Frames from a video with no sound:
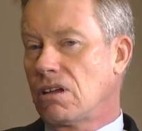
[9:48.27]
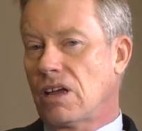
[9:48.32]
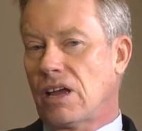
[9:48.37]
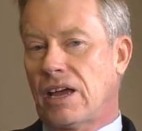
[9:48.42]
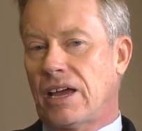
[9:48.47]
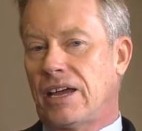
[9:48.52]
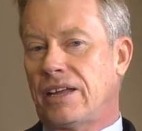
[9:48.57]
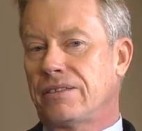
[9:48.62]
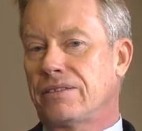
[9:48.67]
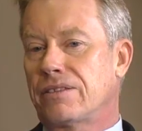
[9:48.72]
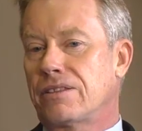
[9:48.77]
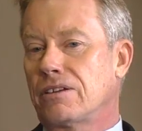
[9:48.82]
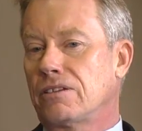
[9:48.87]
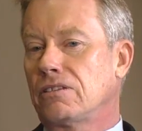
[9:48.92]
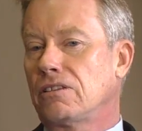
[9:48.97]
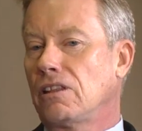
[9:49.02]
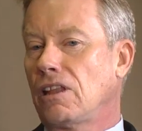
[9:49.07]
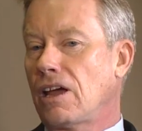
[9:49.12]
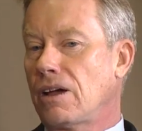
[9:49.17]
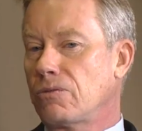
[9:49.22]
And the
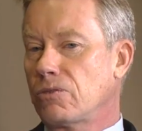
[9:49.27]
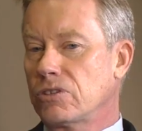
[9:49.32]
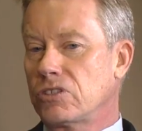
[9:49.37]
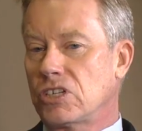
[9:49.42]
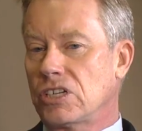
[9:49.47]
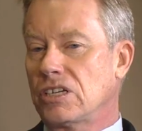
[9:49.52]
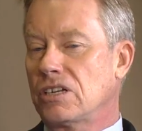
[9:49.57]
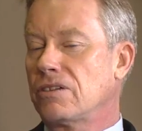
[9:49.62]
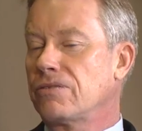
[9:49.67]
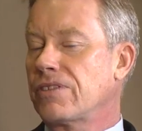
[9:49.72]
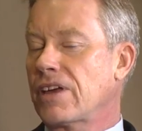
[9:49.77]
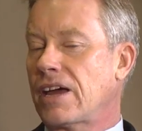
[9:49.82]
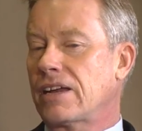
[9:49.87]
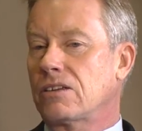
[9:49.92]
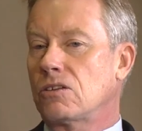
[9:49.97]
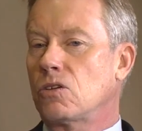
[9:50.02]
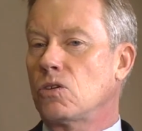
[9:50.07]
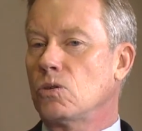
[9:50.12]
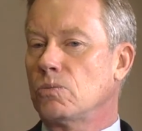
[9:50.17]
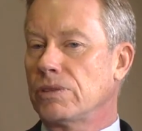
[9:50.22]
leveraging of that
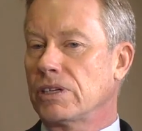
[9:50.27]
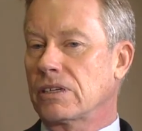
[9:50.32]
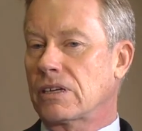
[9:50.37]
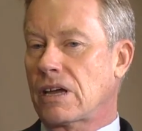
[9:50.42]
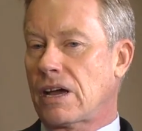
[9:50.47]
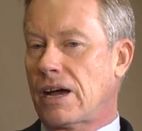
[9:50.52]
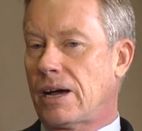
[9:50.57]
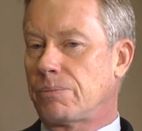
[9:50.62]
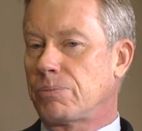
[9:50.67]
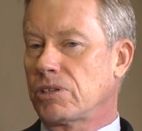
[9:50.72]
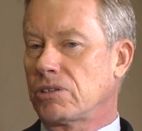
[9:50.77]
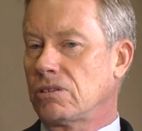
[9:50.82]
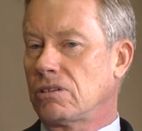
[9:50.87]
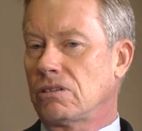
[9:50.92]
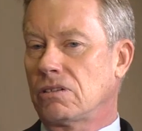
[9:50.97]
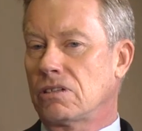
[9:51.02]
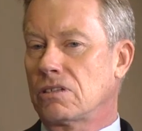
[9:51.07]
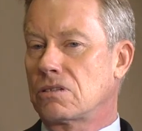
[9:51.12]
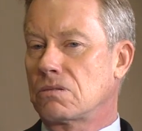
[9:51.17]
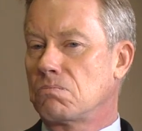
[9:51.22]
human
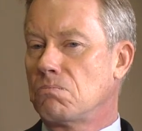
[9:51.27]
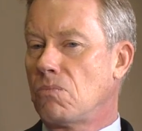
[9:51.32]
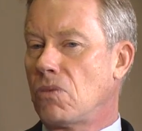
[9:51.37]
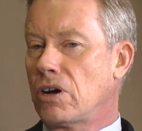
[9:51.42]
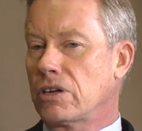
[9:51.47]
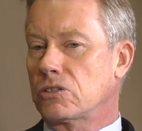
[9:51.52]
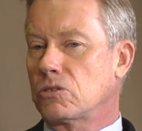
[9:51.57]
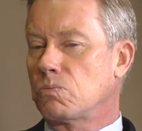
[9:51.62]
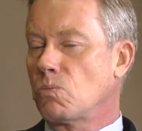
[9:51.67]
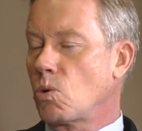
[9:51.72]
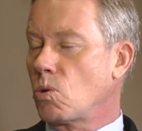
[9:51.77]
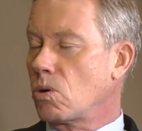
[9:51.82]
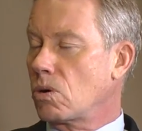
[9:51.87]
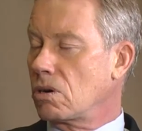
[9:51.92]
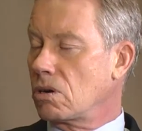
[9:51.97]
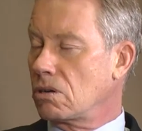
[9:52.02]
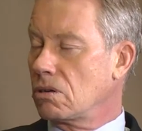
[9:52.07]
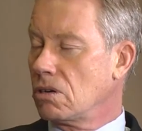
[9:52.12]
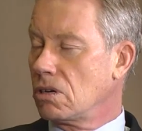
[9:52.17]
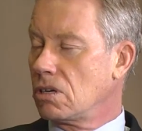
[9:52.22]
capital is much
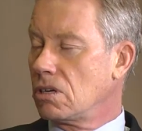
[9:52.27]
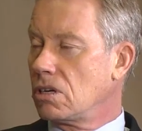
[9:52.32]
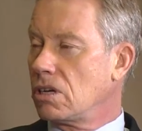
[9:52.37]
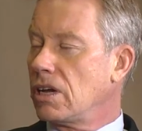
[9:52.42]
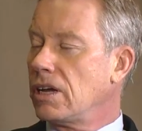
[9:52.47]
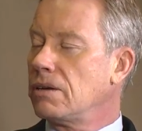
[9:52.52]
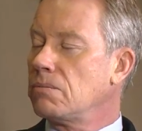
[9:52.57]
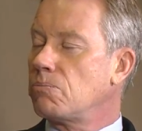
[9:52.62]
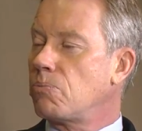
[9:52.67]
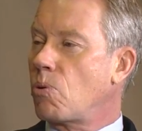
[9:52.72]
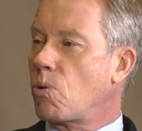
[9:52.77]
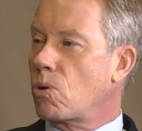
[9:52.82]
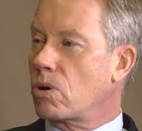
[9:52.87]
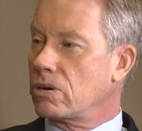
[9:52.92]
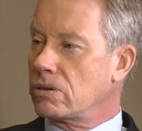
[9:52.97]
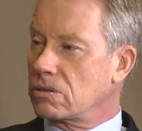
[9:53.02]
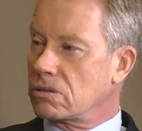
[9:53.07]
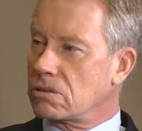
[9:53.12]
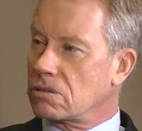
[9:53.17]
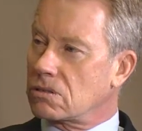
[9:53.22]
more
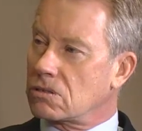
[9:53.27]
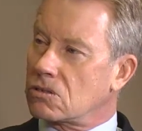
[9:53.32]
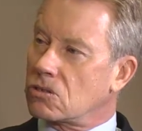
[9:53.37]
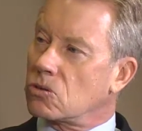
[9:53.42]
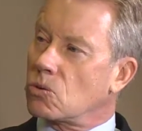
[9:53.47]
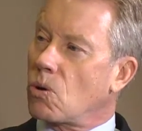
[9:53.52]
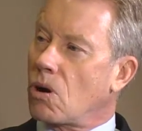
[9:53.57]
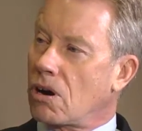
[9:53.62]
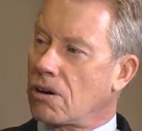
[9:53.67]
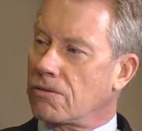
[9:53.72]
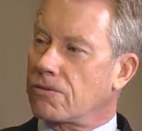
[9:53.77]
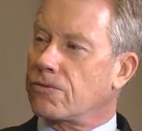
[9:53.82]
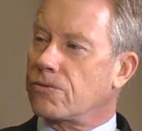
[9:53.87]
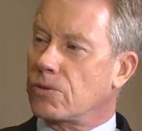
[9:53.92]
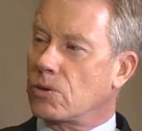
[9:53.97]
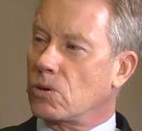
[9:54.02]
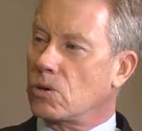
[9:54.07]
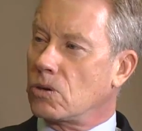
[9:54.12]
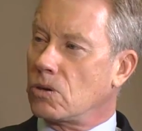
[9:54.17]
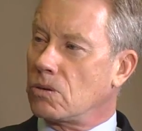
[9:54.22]
important to our
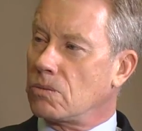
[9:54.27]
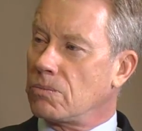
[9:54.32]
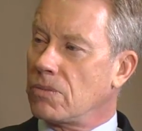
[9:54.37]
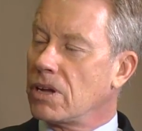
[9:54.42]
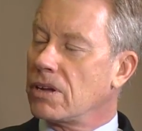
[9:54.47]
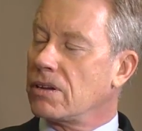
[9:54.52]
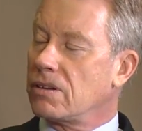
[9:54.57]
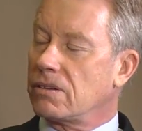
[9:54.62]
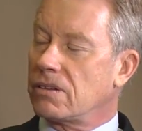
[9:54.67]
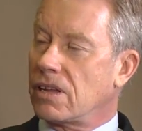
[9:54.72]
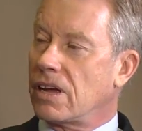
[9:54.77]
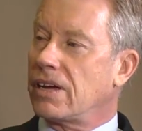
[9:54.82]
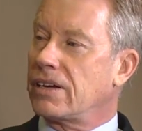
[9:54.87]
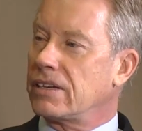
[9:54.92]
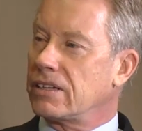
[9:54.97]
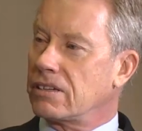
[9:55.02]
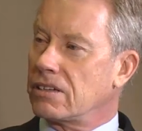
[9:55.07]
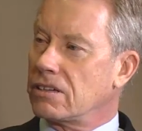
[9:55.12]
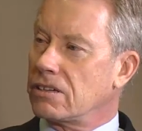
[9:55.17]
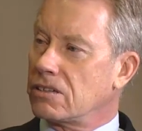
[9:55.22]
firm than
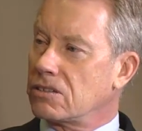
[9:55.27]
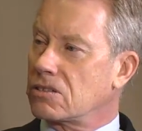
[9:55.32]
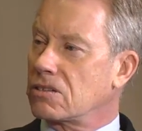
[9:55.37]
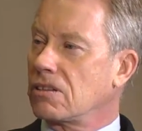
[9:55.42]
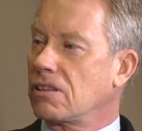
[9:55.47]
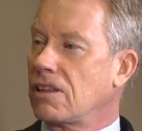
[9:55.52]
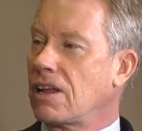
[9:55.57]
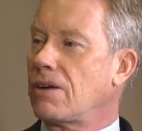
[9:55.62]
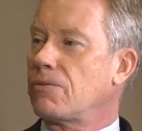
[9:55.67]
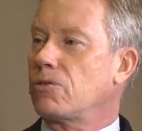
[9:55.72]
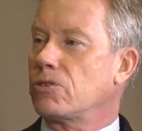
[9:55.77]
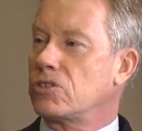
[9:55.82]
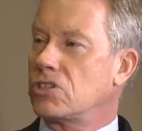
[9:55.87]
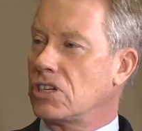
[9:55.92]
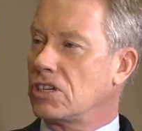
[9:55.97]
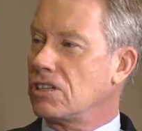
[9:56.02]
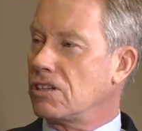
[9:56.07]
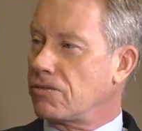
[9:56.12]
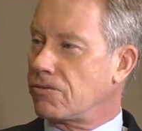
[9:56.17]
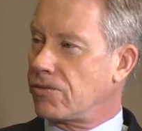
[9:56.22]
it is
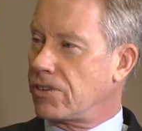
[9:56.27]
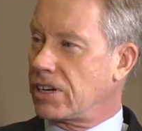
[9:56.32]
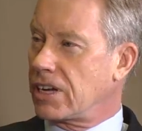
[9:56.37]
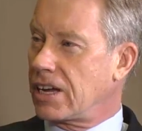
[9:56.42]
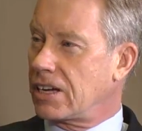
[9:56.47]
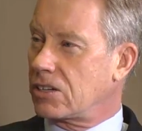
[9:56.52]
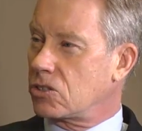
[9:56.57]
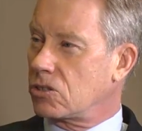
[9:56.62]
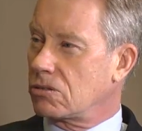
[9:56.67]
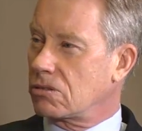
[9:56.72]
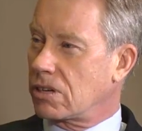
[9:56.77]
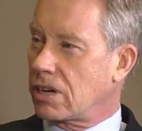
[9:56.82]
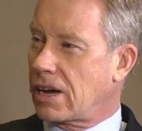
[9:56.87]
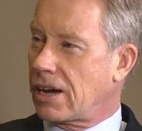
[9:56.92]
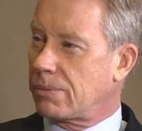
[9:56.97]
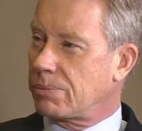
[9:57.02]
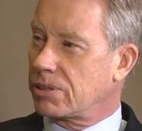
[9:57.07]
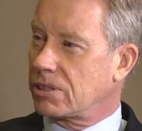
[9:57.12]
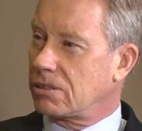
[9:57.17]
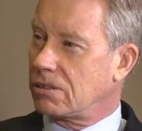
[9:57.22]
leveraging the financial
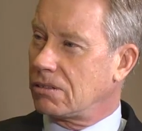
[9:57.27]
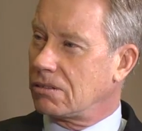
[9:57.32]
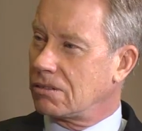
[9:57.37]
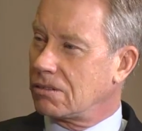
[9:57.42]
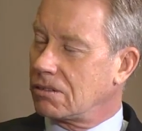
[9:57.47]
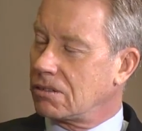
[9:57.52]
capital.